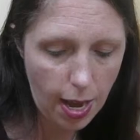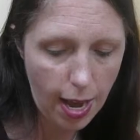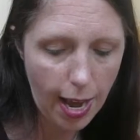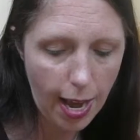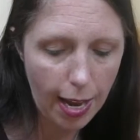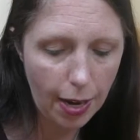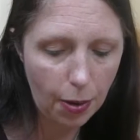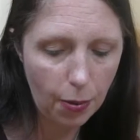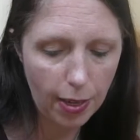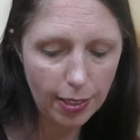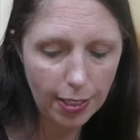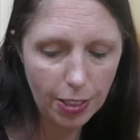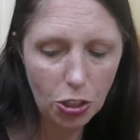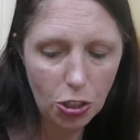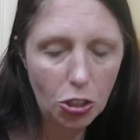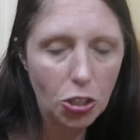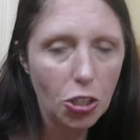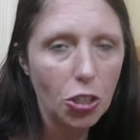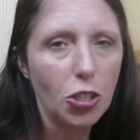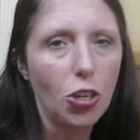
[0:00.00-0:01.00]
Anyways, it
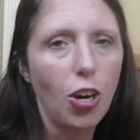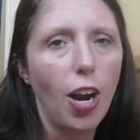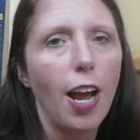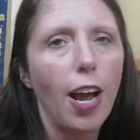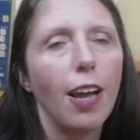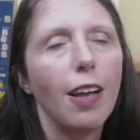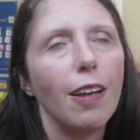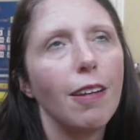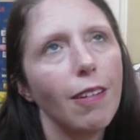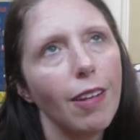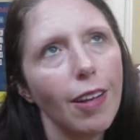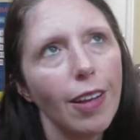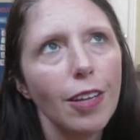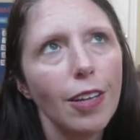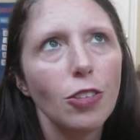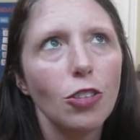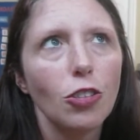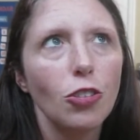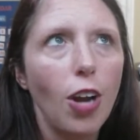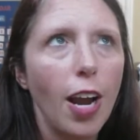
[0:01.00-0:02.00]
just
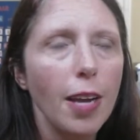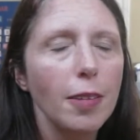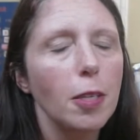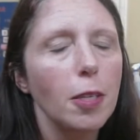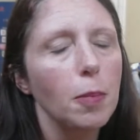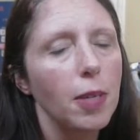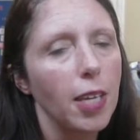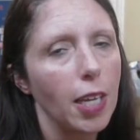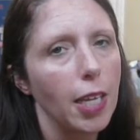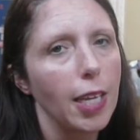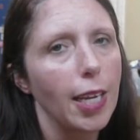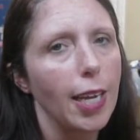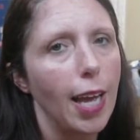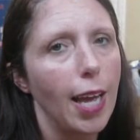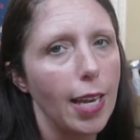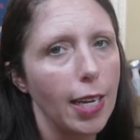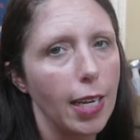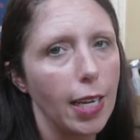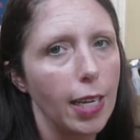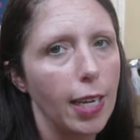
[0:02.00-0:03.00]
describes him killing
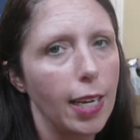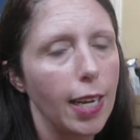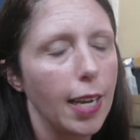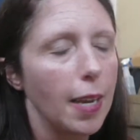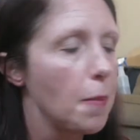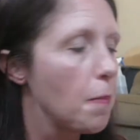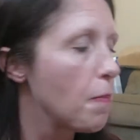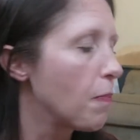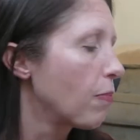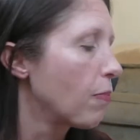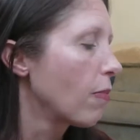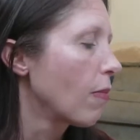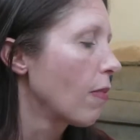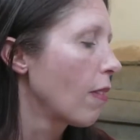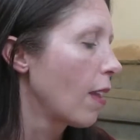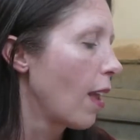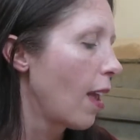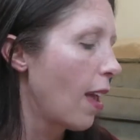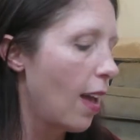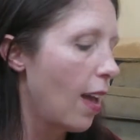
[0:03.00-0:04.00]
it and eating it.
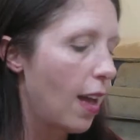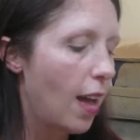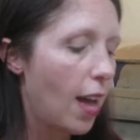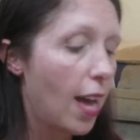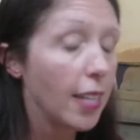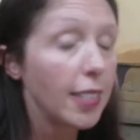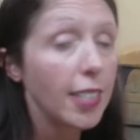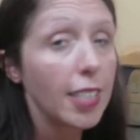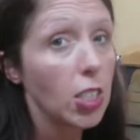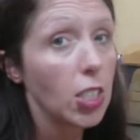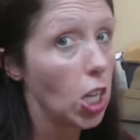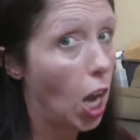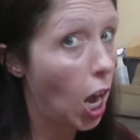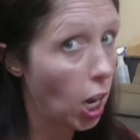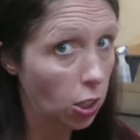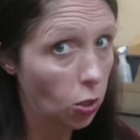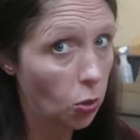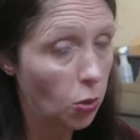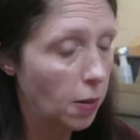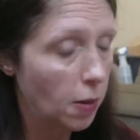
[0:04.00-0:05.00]
It's
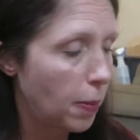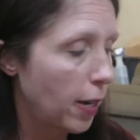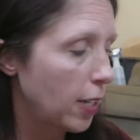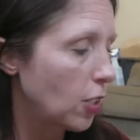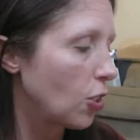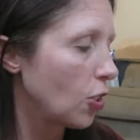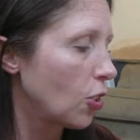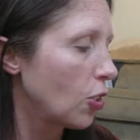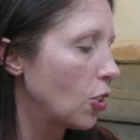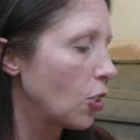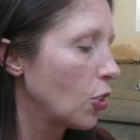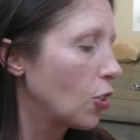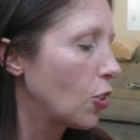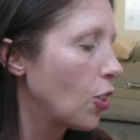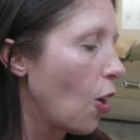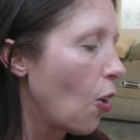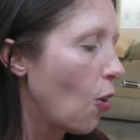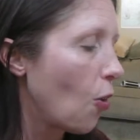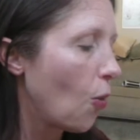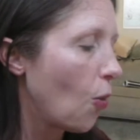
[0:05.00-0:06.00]
not gory pictures,
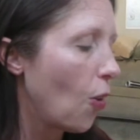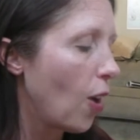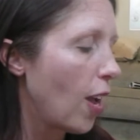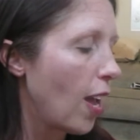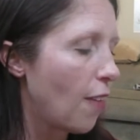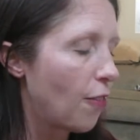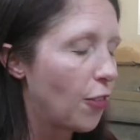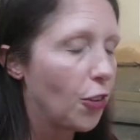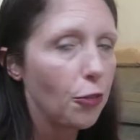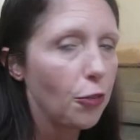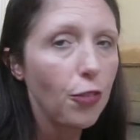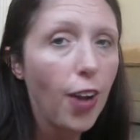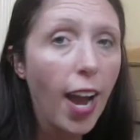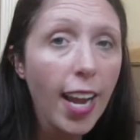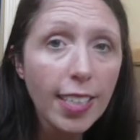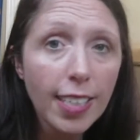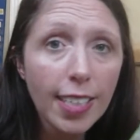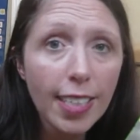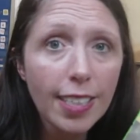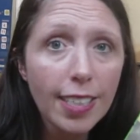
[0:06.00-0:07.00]
so if you
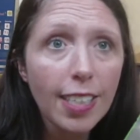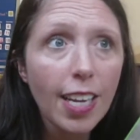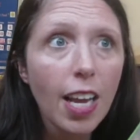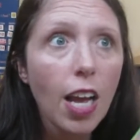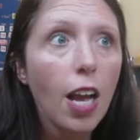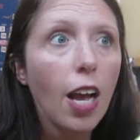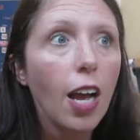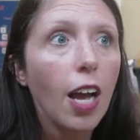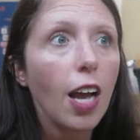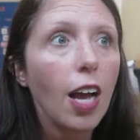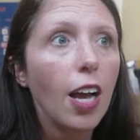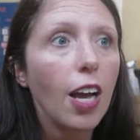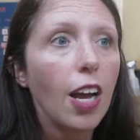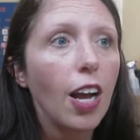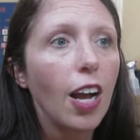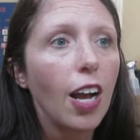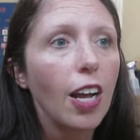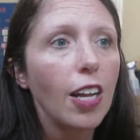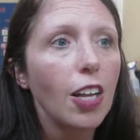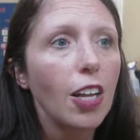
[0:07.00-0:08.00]
find it,
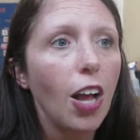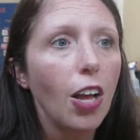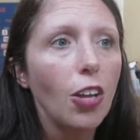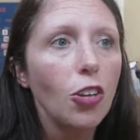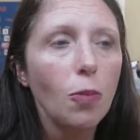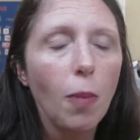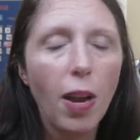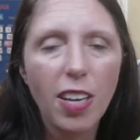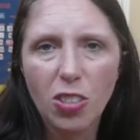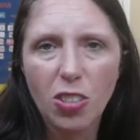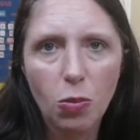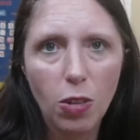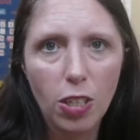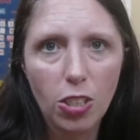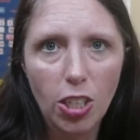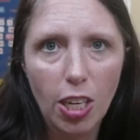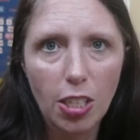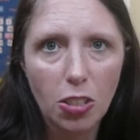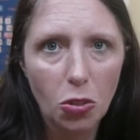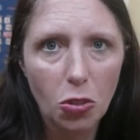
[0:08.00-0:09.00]
you might just
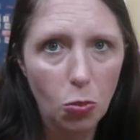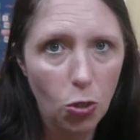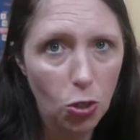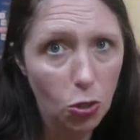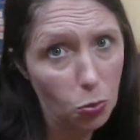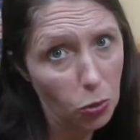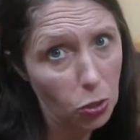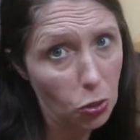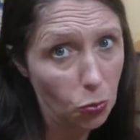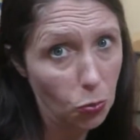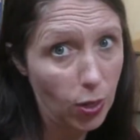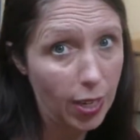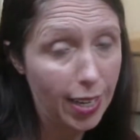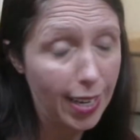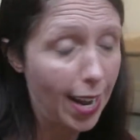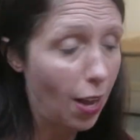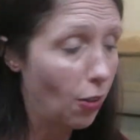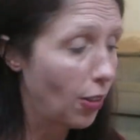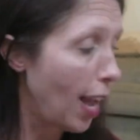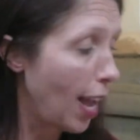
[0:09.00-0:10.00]
want to change the words when you read
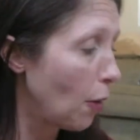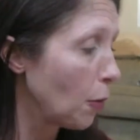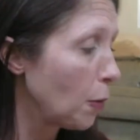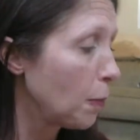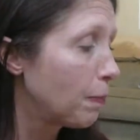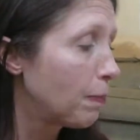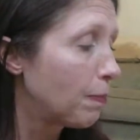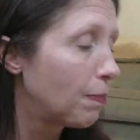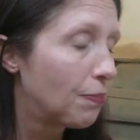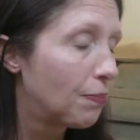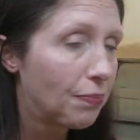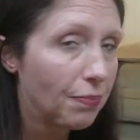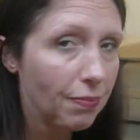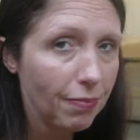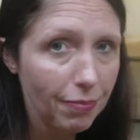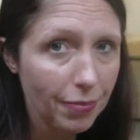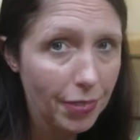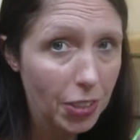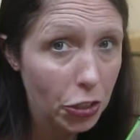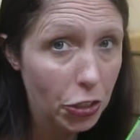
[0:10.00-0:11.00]
it out loud.
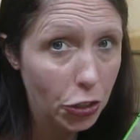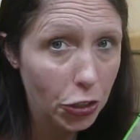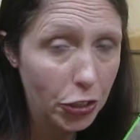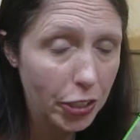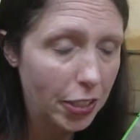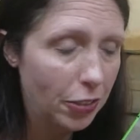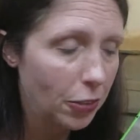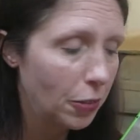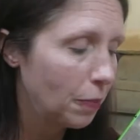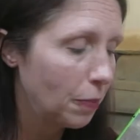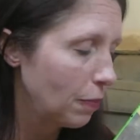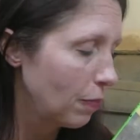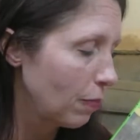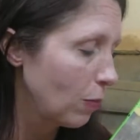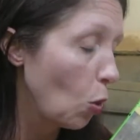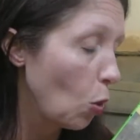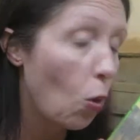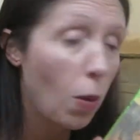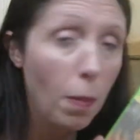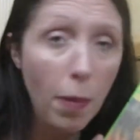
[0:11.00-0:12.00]
Just a little.
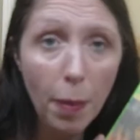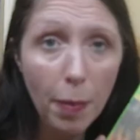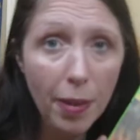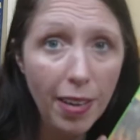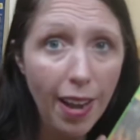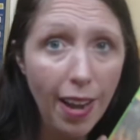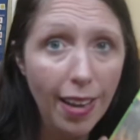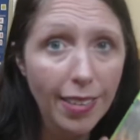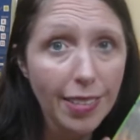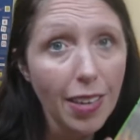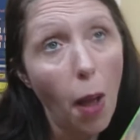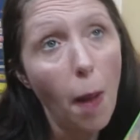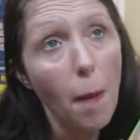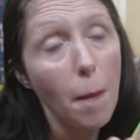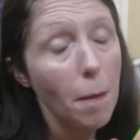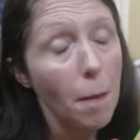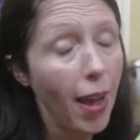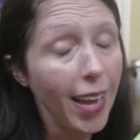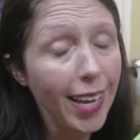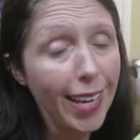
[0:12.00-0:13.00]
Or maybe not.
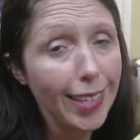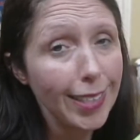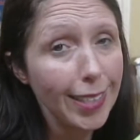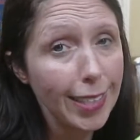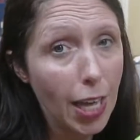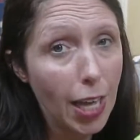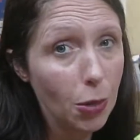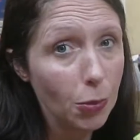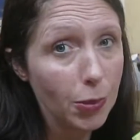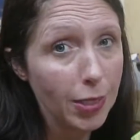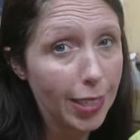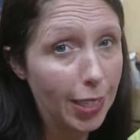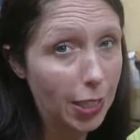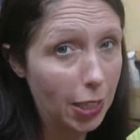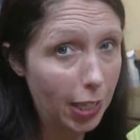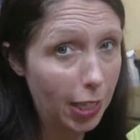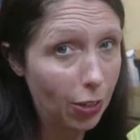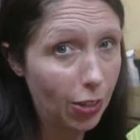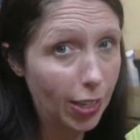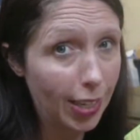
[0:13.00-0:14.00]
My kids thought it was
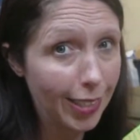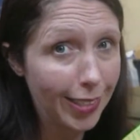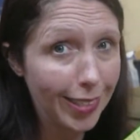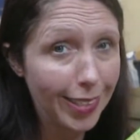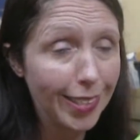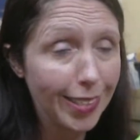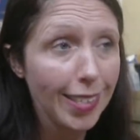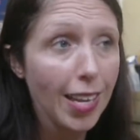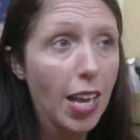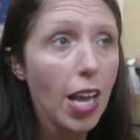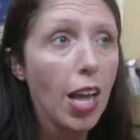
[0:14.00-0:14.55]
hilarious.